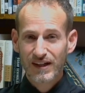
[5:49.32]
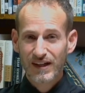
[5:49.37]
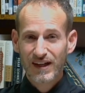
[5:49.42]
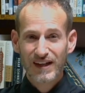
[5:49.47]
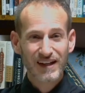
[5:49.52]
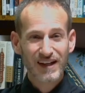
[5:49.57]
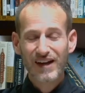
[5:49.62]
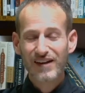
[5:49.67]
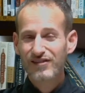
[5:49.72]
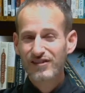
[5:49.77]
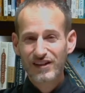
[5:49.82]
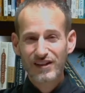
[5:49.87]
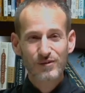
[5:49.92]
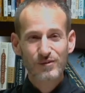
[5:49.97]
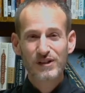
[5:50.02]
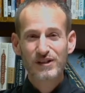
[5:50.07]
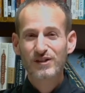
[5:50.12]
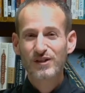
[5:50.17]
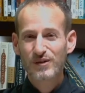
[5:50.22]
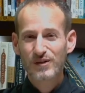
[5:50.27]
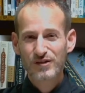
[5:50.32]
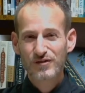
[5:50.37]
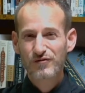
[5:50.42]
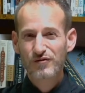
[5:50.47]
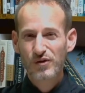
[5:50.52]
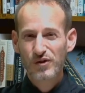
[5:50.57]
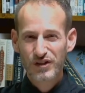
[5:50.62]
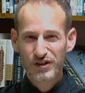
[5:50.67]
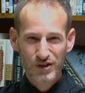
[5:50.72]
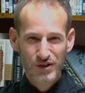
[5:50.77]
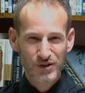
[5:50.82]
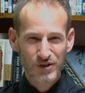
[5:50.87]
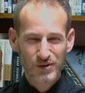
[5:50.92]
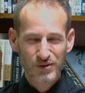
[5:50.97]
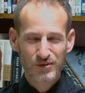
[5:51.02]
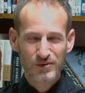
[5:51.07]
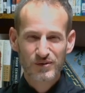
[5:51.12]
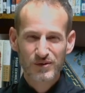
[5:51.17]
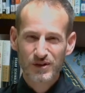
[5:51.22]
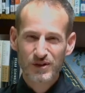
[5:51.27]
and everything we do is for
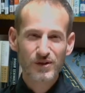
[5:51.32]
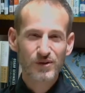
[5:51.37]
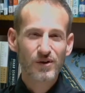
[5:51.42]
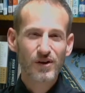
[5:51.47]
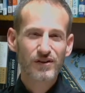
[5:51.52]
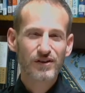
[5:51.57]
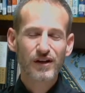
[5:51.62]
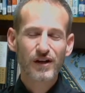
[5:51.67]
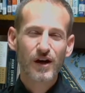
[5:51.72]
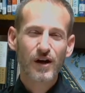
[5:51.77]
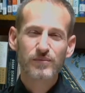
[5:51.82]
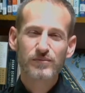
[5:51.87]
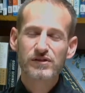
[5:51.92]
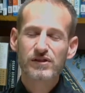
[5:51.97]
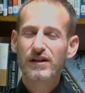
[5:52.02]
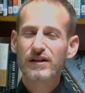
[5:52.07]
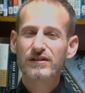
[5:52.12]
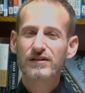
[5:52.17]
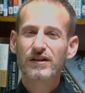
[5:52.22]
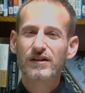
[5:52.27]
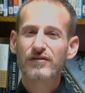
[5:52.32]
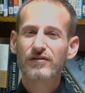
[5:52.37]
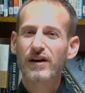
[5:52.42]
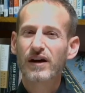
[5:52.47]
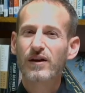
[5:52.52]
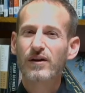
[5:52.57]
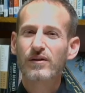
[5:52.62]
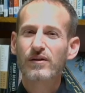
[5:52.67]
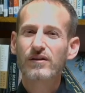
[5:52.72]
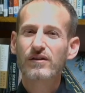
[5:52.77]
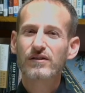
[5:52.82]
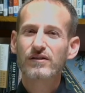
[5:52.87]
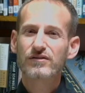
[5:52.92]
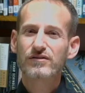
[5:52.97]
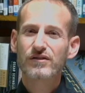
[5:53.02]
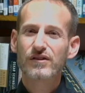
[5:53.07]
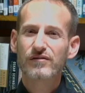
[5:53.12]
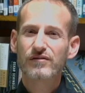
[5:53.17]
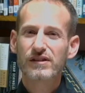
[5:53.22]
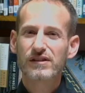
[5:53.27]
you. You are the object of our
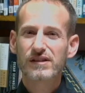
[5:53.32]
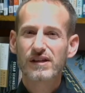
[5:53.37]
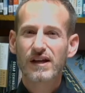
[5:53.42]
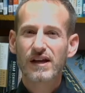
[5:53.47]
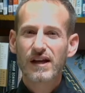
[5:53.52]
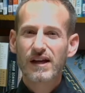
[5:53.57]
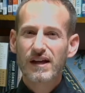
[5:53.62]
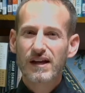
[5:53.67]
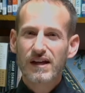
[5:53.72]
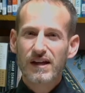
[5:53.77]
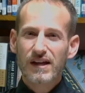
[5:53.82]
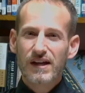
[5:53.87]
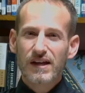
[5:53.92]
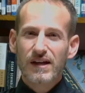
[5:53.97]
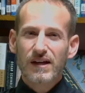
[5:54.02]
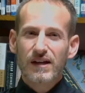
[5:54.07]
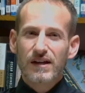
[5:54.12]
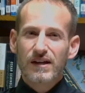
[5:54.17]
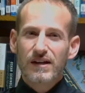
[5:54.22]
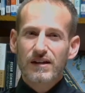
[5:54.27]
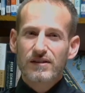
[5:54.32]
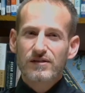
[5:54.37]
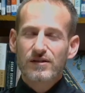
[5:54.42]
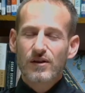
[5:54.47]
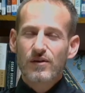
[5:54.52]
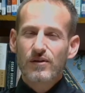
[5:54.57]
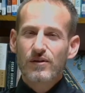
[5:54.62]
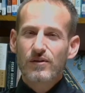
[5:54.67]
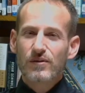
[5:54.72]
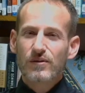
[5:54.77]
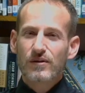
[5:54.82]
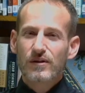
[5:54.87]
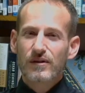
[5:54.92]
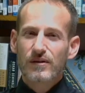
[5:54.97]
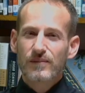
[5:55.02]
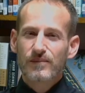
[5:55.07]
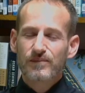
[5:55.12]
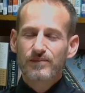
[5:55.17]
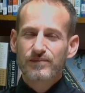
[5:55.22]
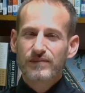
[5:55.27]
service. So
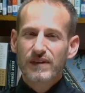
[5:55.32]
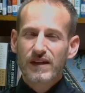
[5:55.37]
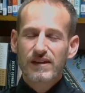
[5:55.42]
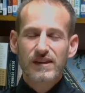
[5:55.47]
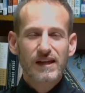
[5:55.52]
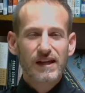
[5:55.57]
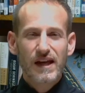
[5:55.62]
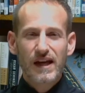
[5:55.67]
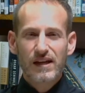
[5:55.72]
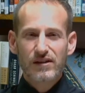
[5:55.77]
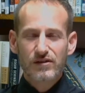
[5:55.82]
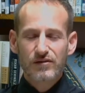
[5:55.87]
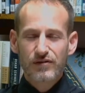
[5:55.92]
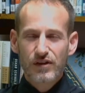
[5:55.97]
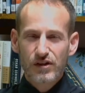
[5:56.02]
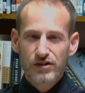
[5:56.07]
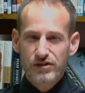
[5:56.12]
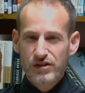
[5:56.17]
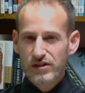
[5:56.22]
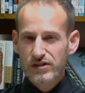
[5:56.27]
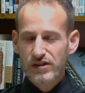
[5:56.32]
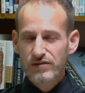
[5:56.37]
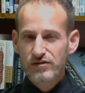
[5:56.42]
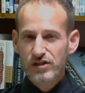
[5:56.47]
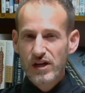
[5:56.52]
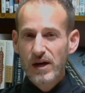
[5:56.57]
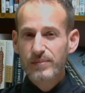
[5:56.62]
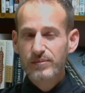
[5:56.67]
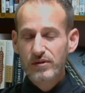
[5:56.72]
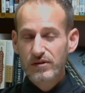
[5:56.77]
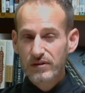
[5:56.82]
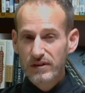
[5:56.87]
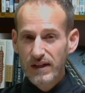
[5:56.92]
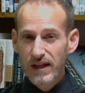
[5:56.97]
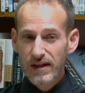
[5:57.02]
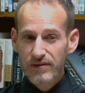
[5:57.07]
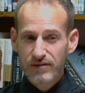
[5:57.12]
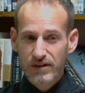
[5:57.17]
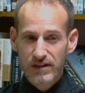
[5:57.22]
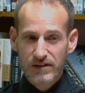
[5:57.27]
the end verses of chapter
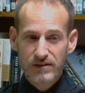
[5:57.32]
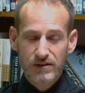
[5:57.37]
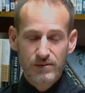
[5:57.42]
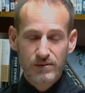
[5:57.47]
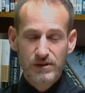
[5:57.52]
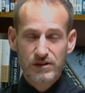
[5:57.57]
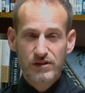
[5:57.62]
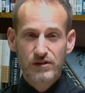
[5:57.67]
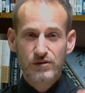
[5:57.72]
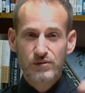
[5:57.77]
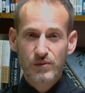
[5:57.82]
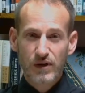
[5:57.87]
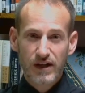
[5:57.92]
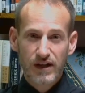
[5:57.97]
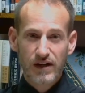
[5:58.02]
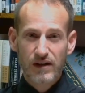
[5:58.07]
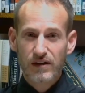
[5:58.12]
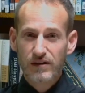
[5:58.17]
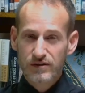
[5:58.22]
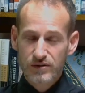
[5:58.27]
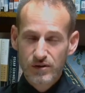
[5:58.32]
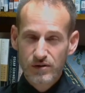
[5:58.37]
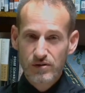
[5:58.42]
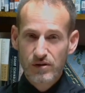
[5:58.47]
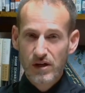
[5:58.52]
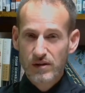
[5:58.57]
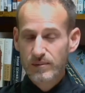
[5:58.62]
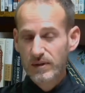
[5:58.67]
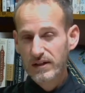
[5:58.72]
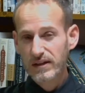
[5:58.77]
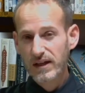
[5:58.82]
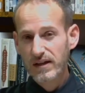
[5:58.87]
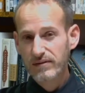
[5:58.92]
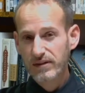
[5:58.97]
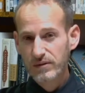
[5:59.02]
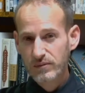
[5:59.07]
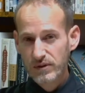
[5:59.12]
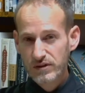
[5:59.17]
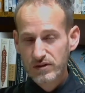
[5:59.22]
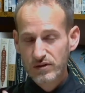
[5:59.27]
11, which is where, Deuteronomy
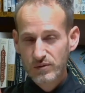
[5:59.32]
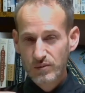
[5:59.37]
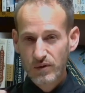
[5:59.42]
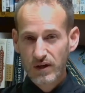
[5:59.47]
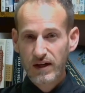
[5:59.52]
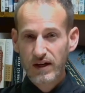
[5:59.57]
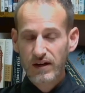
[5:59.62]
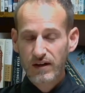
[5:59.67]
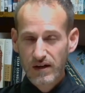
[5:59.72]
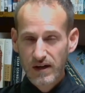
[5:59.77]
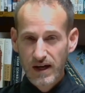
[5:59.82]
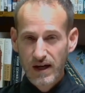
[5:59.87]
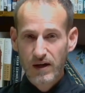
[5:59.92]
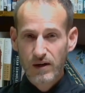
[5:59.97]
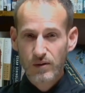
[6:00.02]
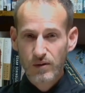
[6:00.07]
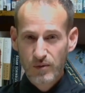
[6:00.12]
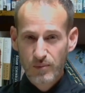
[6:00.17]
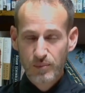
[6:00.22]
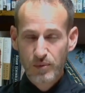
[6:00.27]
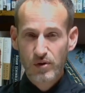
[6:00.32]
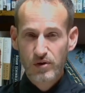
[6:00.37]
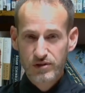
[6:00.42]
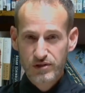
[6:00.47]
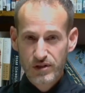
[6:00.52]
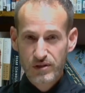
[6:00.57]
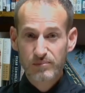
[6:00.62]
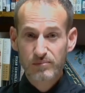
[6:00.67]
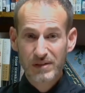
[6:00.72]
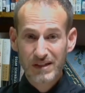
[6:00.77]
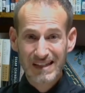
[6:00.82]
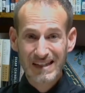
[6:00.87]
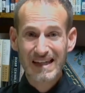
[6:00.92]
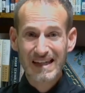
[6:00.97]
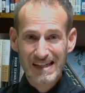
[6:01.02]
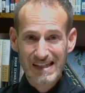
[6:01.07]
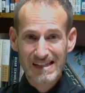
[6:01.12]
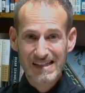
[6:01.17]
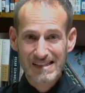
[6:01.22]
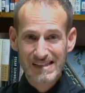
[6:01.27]
11, which is where our portion
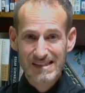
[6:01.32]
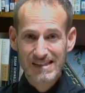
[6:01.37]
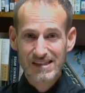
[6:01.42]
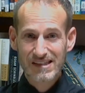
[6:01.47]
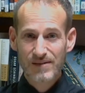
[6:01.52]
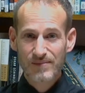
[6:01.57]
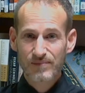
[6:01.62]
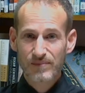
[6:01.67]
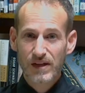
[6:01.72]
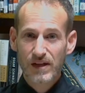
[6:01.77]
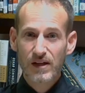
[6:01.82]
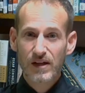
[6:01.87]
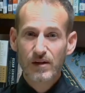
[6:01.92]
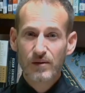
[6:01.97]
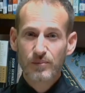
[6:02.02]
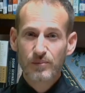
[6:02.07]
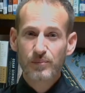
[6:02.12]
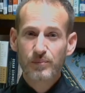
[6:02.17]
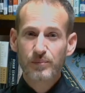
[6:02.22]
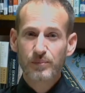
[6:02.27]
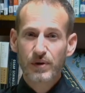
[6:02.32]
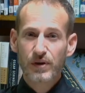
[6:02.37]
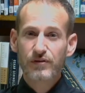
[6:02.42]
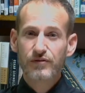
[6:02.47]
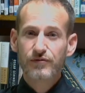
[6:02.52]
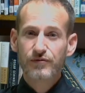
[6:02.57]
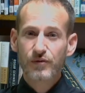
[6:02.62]
begins, put